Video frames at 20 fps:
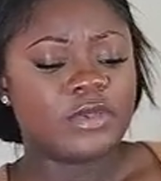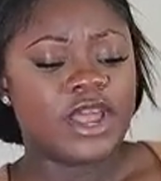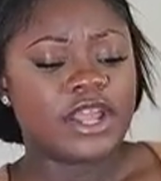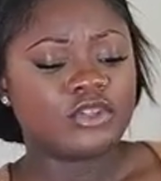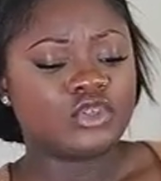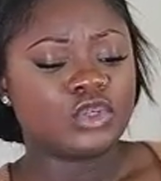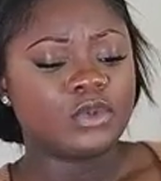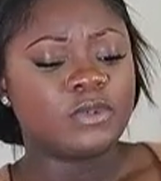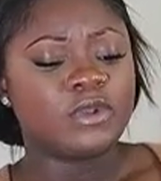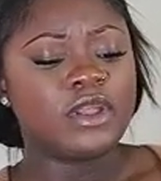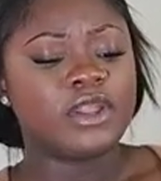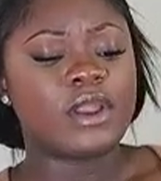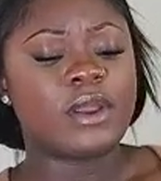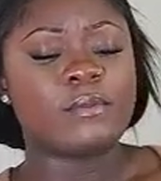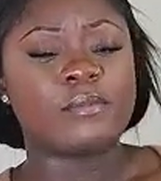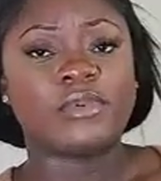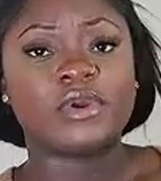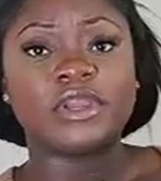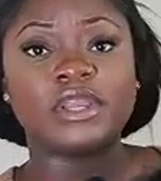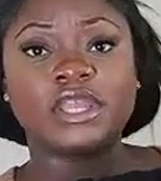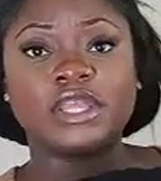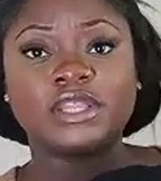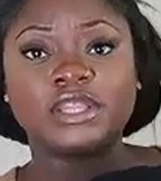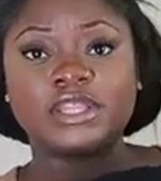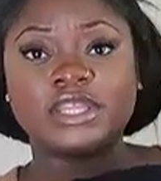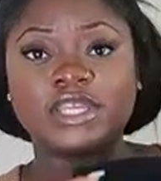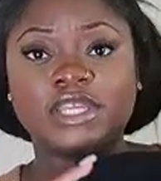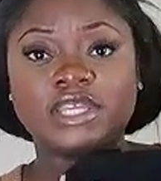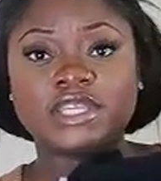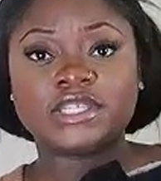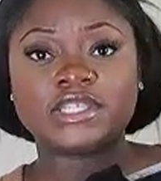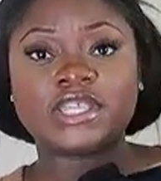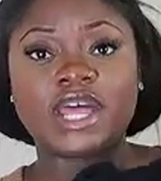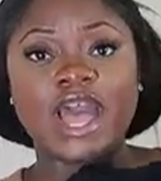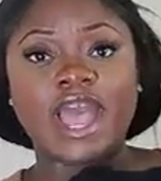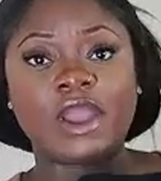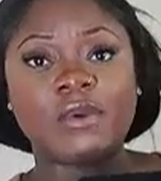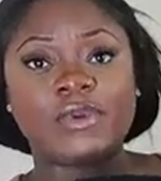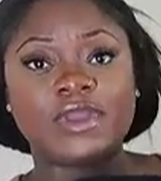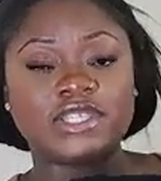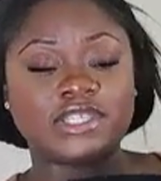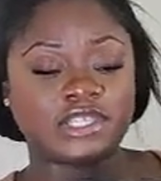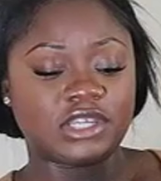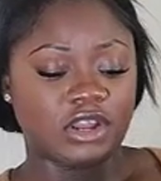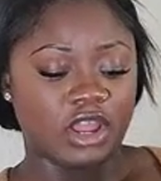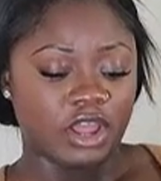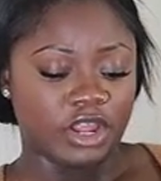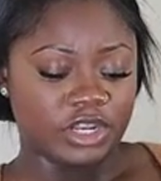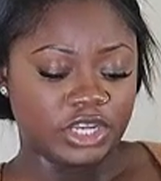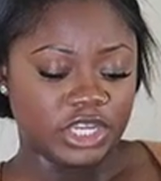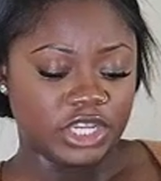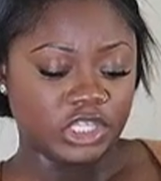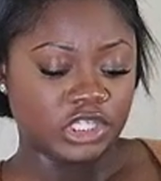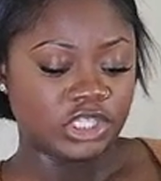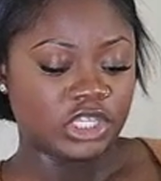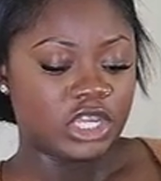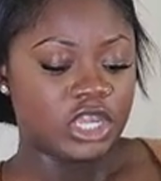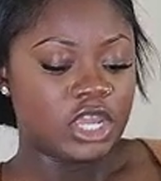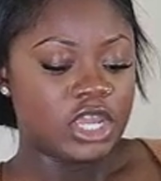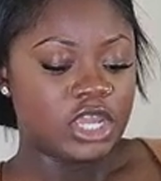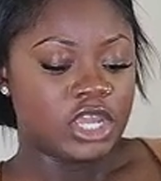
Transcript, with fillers: But I do plan on bringing these high-waisted undies